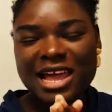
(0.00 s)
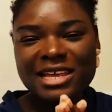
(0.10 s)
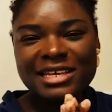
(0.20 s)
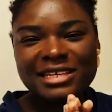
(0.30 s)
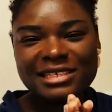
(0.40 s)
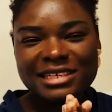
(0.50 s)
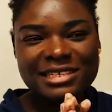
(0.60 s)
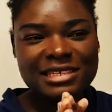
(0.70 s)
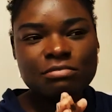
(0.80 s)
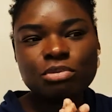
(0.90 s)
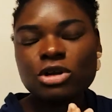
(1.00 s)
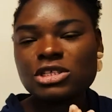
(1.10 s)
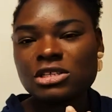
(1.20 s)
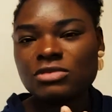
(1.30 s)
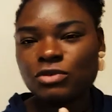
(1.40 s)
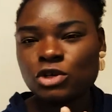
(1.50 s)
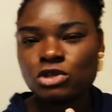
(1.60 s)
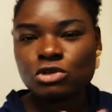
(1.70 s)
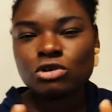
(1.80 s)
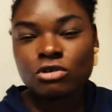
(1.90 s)
that it's important for you
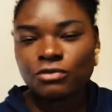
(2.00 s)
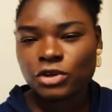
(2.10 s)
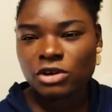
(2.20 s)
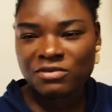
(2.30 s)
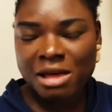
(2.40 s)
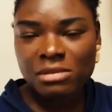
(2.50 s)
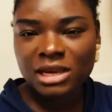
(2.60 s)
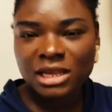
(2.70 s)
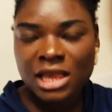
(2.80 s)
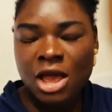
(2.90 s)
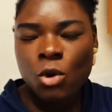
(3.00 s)
to cook for your family.